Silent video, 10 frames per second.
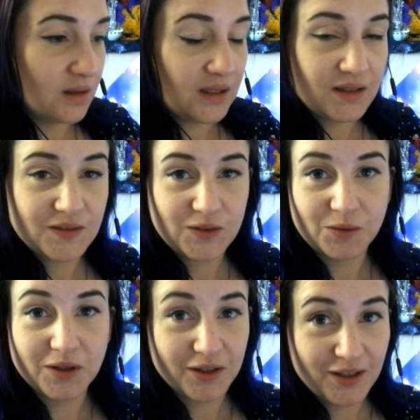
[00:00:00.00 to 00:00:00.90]
next
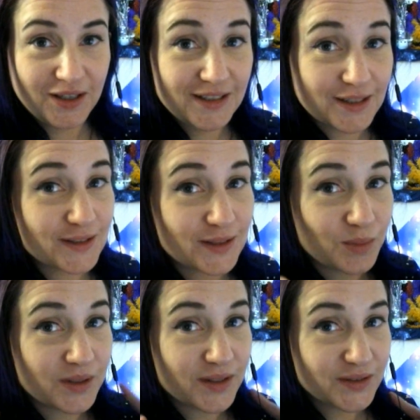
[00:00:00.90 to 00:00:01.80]
you are going to need
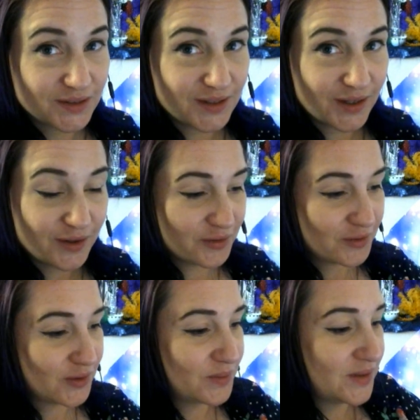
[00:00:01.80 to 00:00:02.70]
some staff.
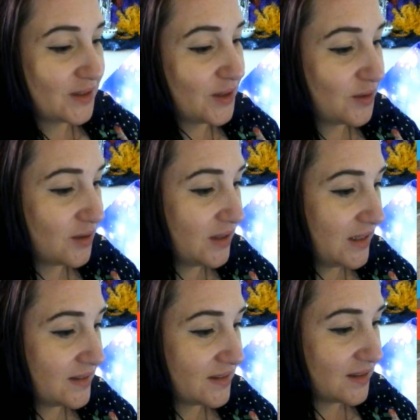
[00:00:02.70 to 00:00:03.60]
So
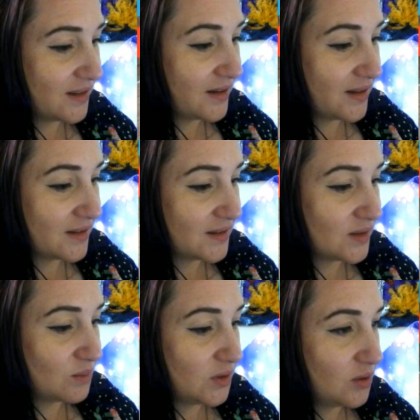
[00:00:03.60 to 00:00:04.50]
let's hire
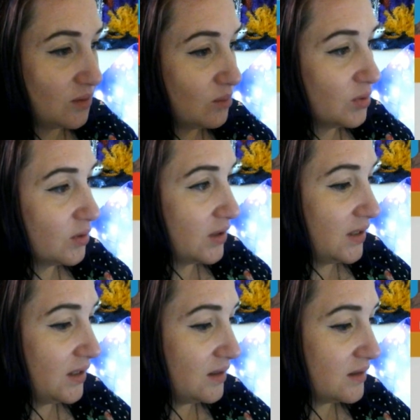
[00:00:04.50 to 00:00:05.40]
some new
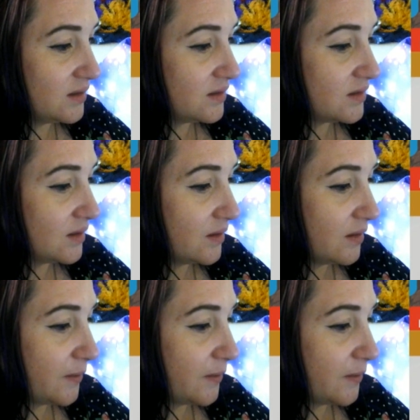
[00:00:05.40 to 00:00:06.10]
employees.